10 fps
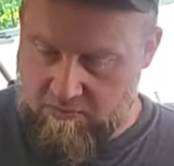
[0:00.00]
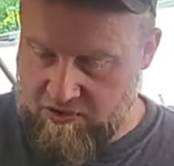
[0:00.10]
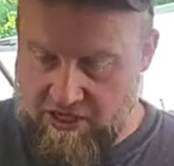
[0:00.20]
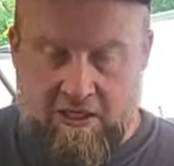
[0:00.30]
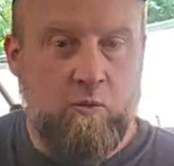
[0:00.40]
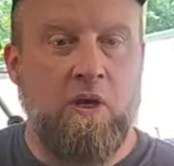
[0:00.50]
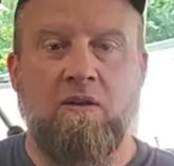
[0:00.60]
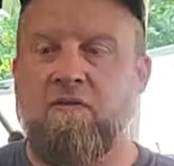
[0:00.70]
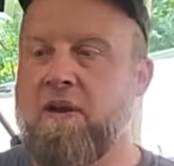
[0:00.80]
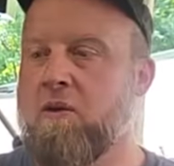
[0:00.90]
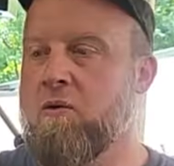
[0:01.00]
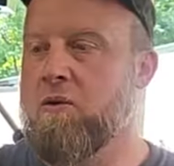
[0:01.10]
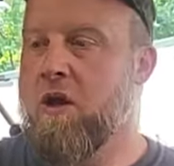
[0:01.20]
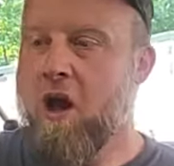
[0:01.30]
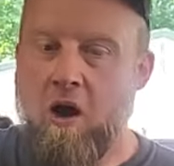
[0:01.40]
Gene
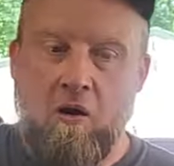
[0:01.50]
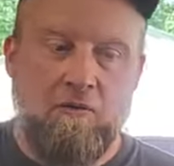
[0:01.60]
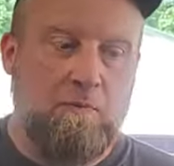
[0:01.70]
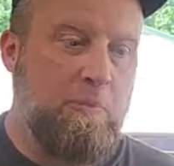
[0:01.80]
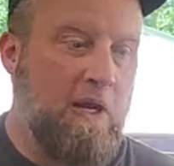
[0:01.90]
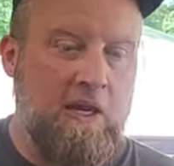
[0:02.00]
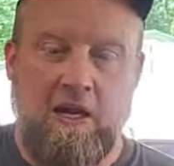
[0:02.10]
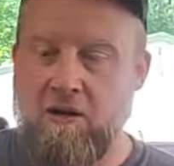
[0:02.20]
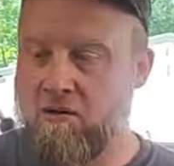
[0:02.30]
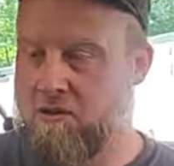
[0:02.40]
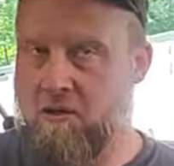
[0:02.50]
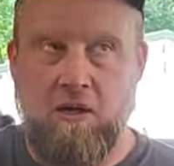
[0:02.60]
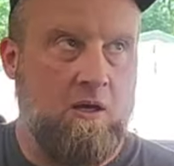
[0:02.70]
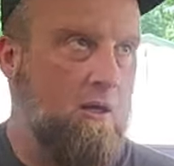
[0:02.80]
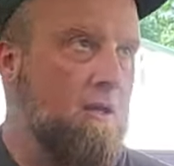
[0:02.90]
Winfield, all the big hitters,
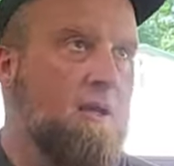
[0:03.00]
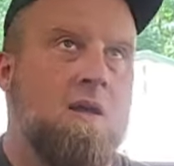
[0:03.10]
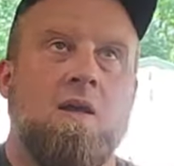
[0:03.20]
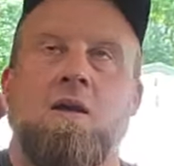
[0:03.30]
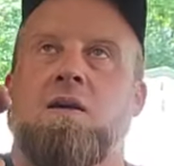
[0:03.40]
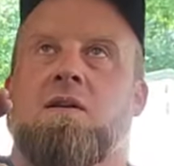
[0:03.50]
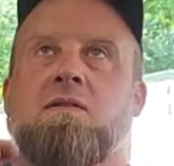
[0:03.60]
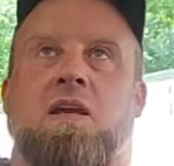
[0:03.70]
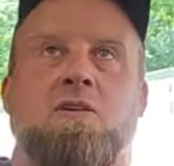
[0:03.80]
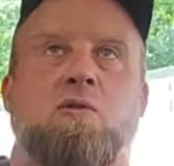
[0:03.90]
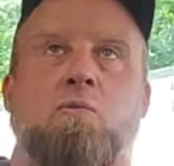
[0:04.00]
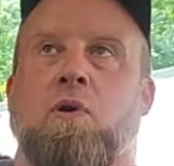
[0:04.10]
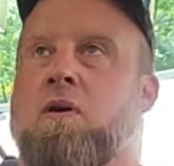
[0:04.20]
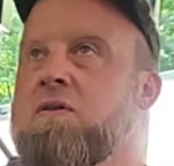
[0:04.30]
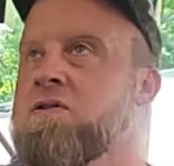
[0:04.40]
the Diesel
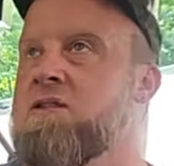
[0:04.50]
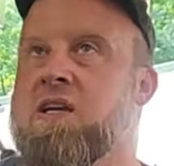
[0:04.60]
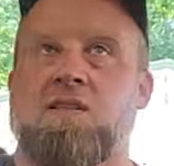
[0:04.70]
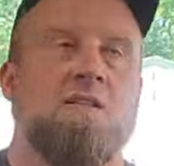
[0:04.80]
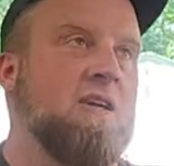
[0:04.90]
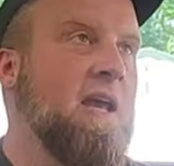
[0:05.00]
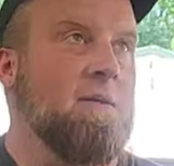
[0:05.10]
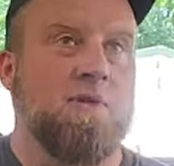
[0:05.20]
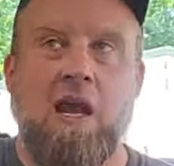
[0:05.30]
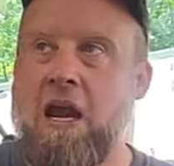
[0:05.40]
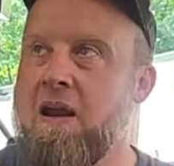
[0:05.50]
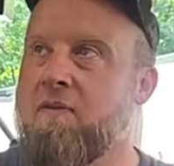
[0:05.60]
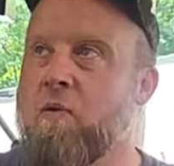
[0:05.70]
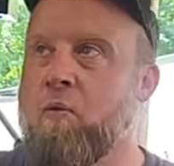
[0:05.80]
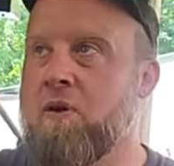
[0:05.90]
Brothers, Jesse James,
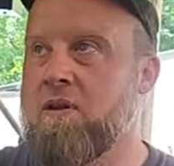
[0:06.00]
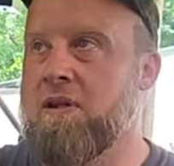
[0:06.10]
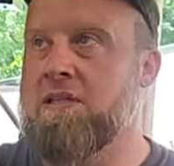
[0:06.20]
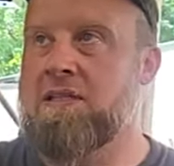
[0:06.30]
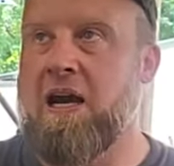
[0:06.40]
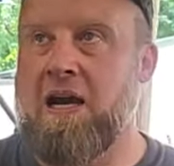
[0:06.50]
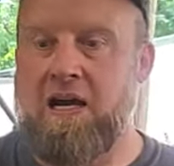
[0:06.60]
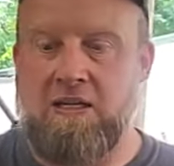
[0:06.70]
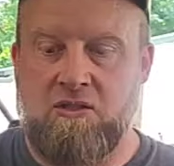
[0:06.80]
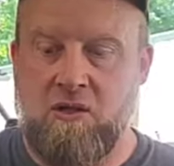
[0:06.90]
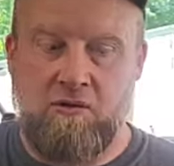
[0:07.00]
every one of these guys,